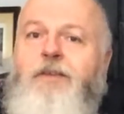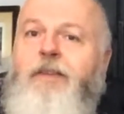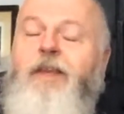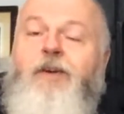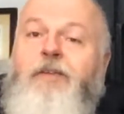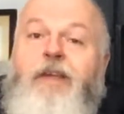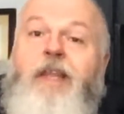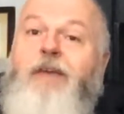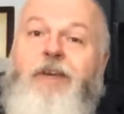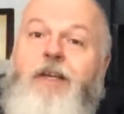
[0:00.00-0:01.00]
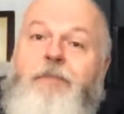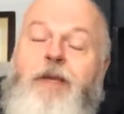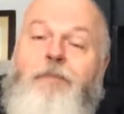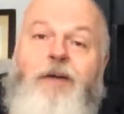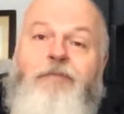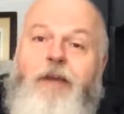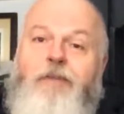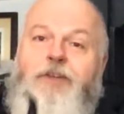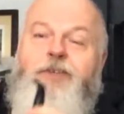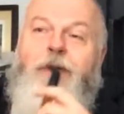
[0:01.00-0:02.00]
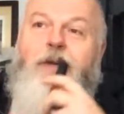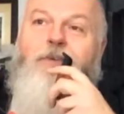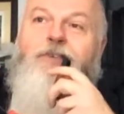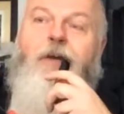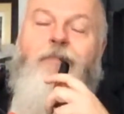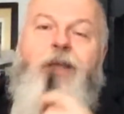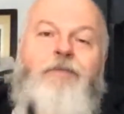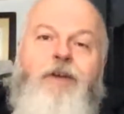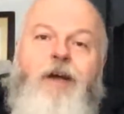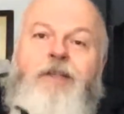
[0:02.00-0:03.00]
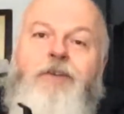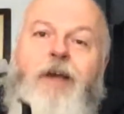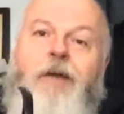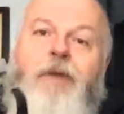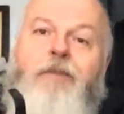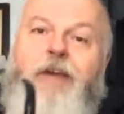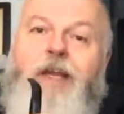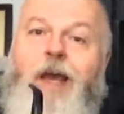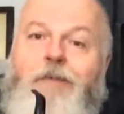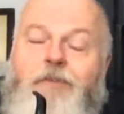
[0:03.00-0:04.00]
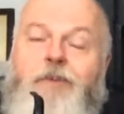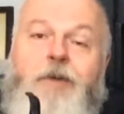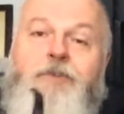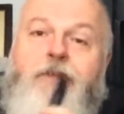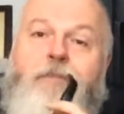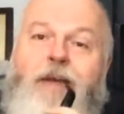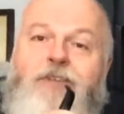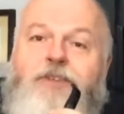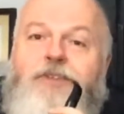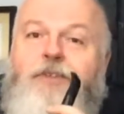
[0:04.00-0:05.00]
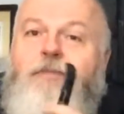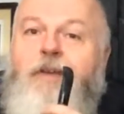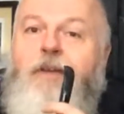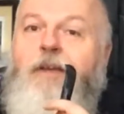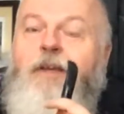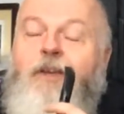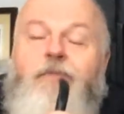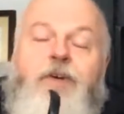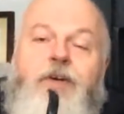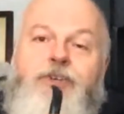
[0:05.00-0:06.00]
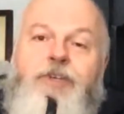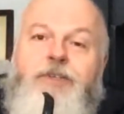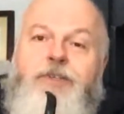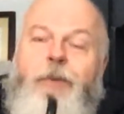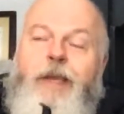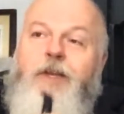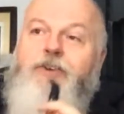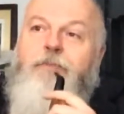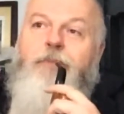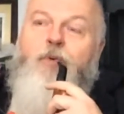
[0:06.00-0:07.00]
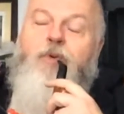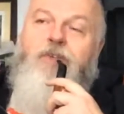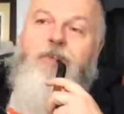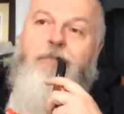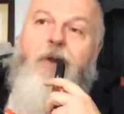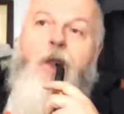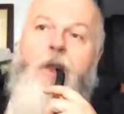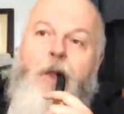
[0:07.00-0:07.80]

They're never going to be my favourite smokes. I don't think I'm ever going to have a road to Damascus conversion to English and Balkans, but